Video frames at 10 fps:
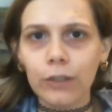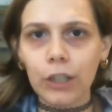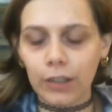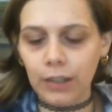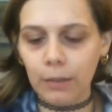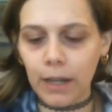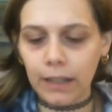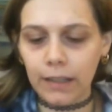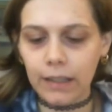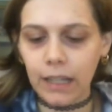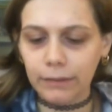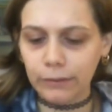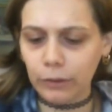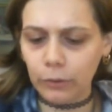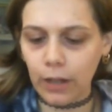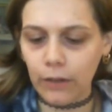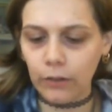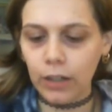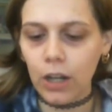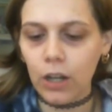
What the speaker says: just to make it ting or whatever.